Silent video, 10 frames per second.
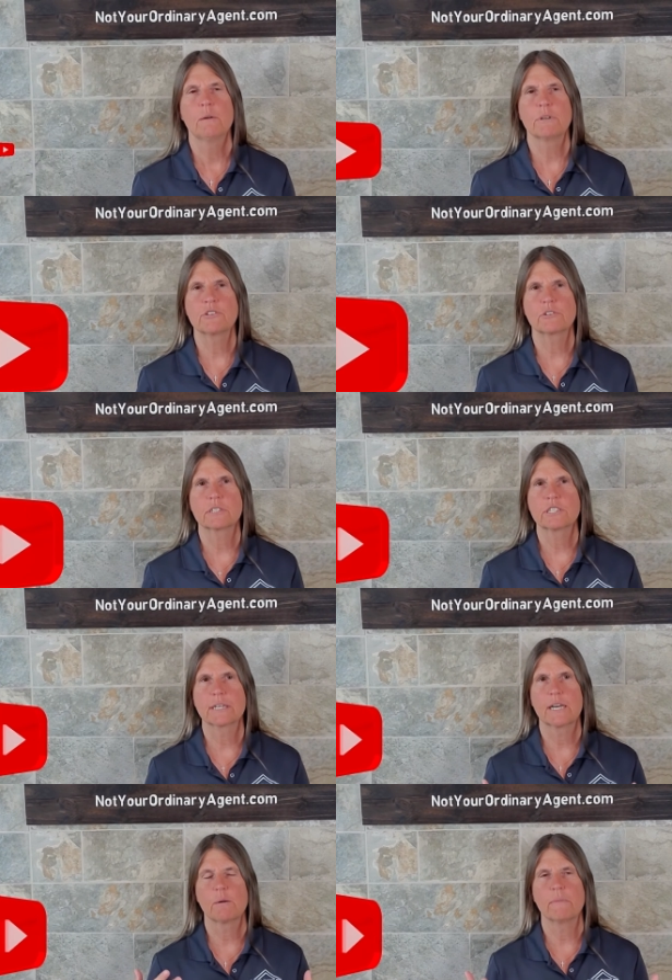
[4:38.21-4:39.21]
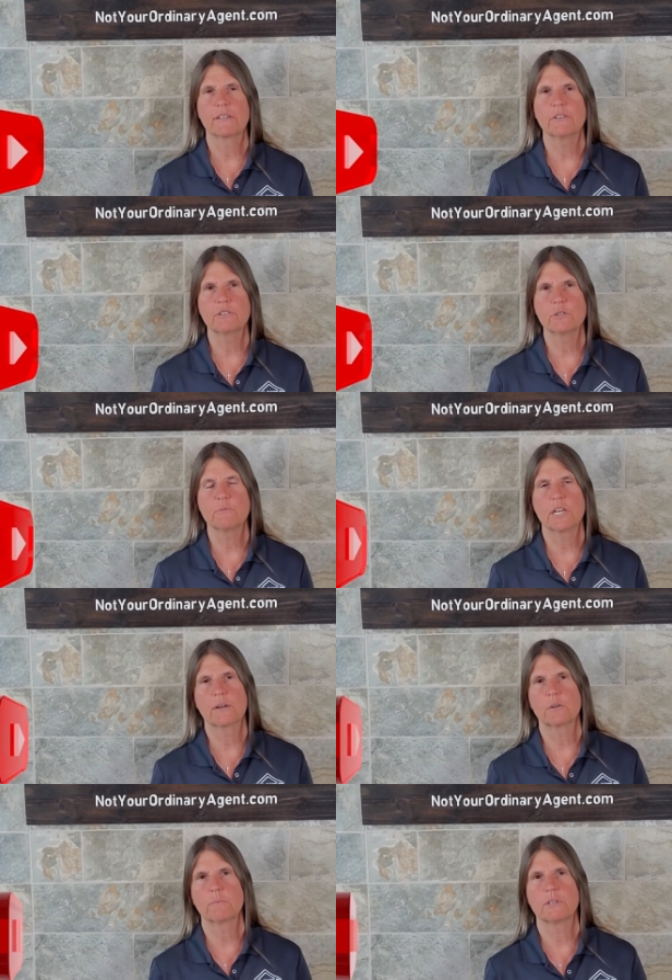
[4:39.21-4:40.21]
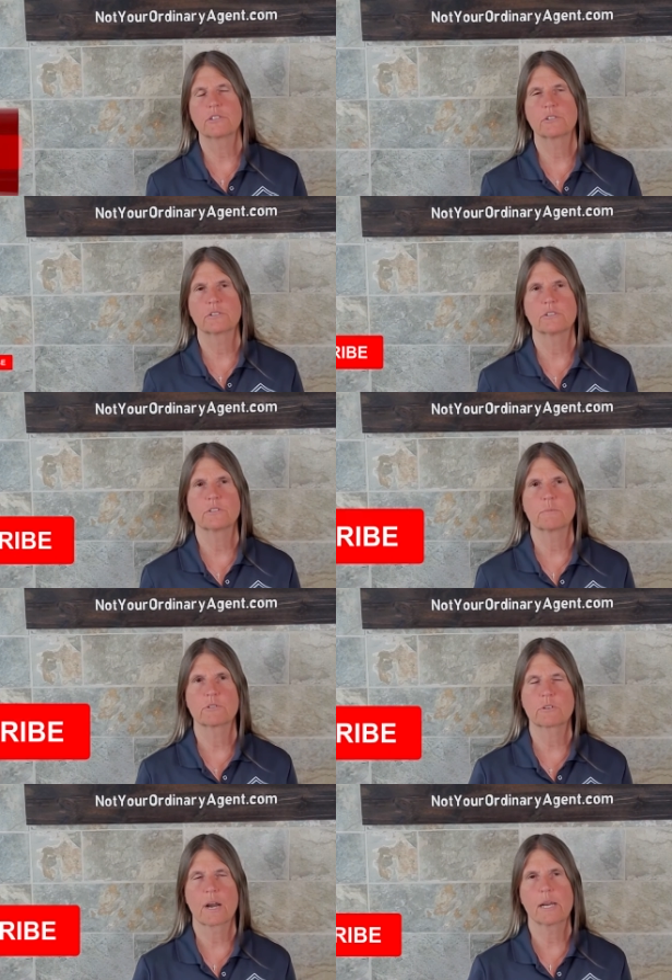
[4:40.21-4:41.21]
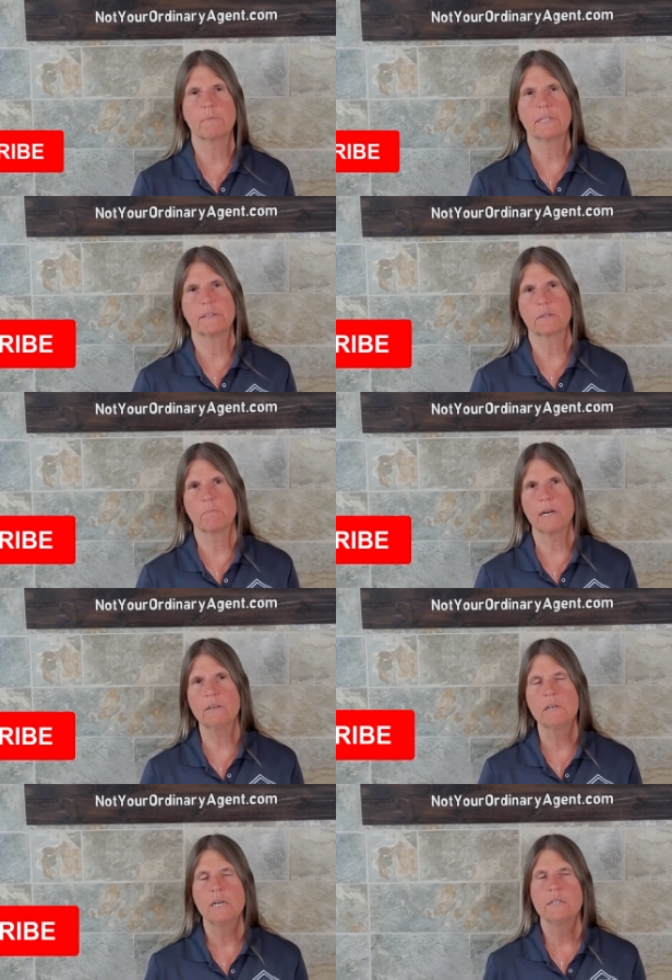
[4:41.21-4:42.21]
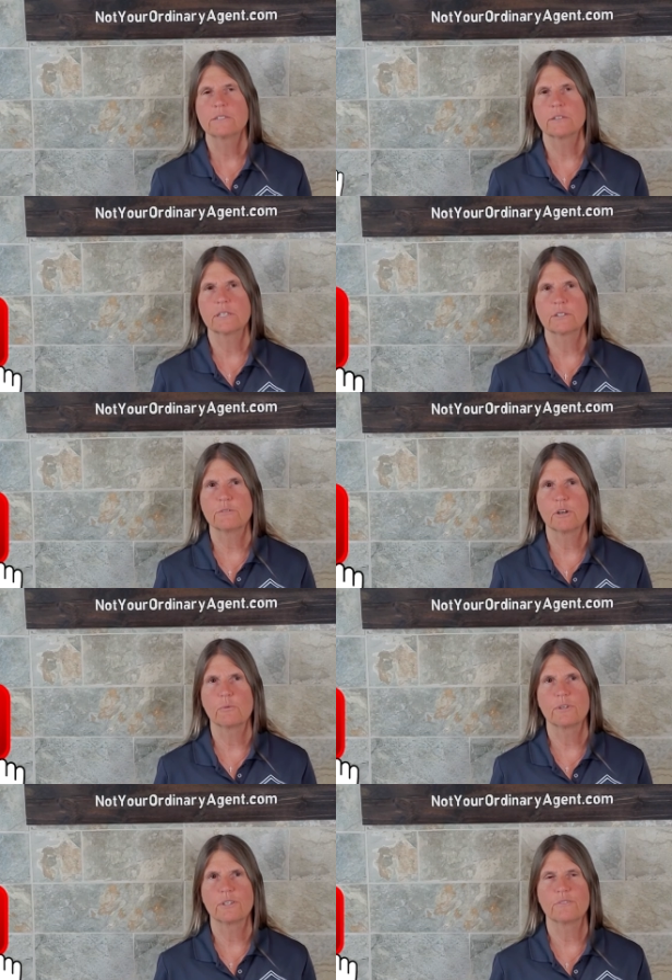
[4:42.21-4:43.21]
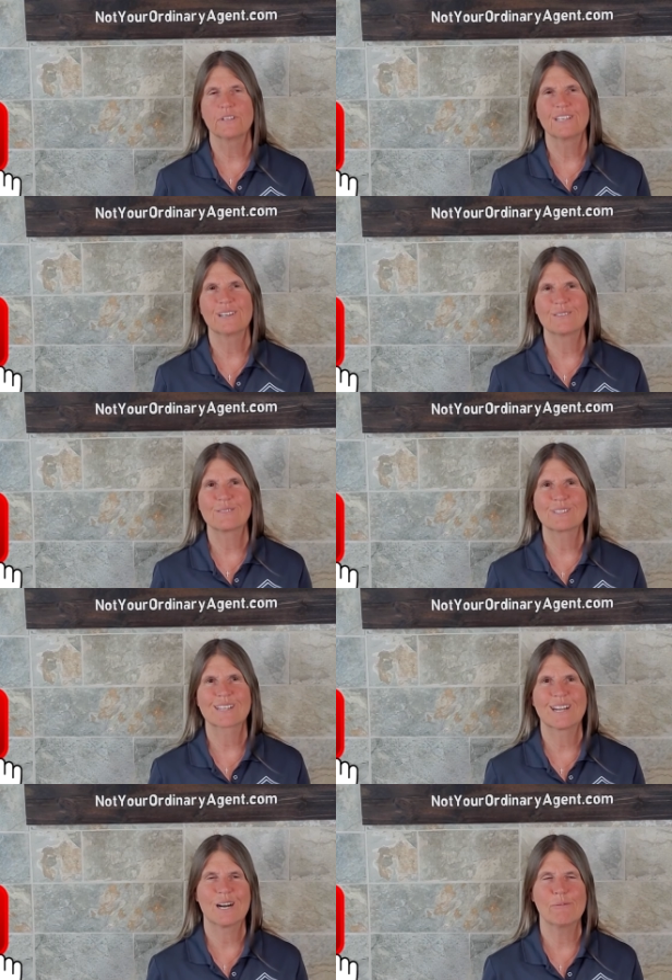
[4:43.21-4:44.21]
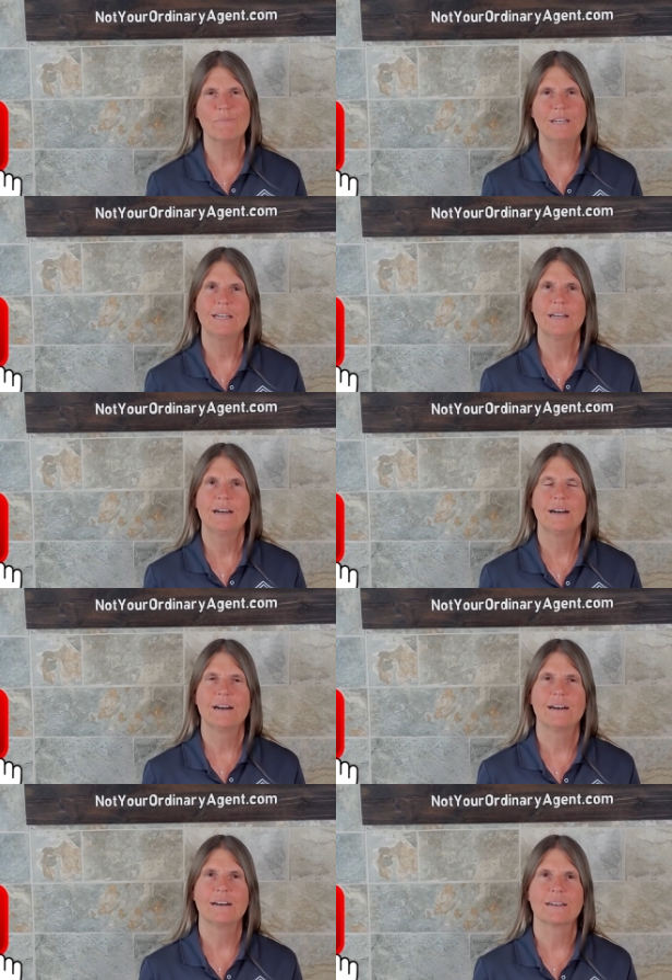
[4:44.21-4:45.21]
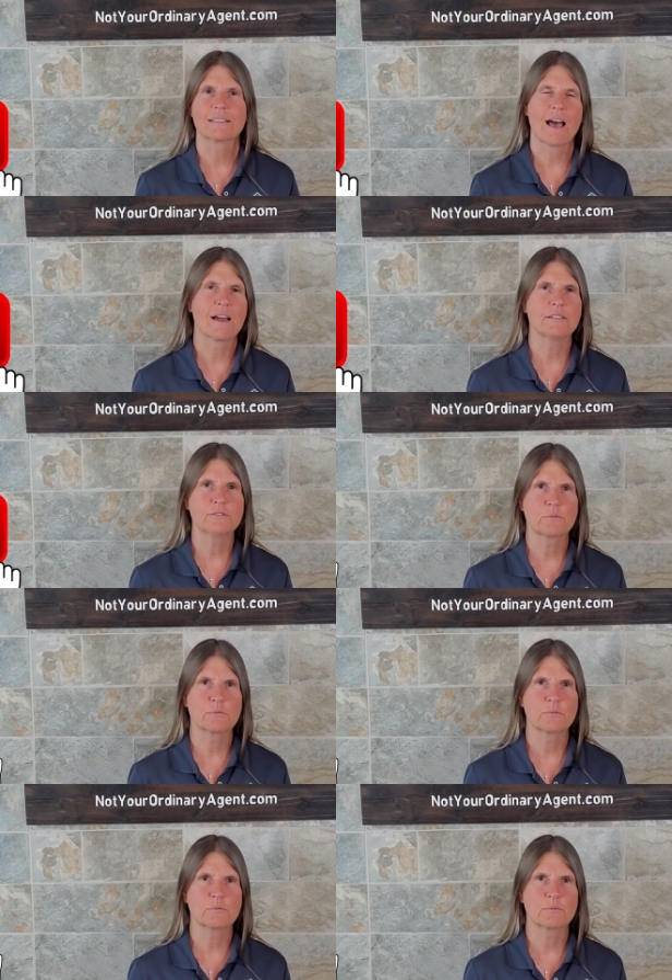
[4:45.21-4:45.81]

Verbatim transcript: Be sure to check check out my YouTube channel. Be sure to subscribe and hit the bell so that you know when new videos come uh, live.